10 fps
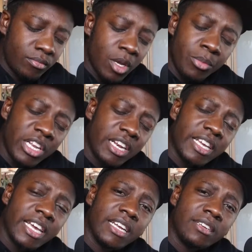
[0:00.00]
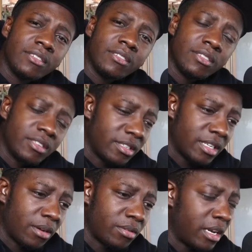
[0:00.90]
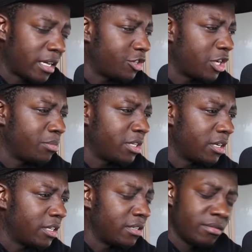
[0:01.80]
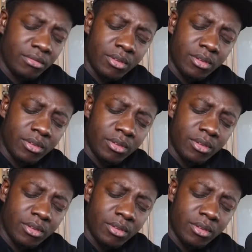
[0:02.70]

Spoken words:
But then again, it's down like JMT Elite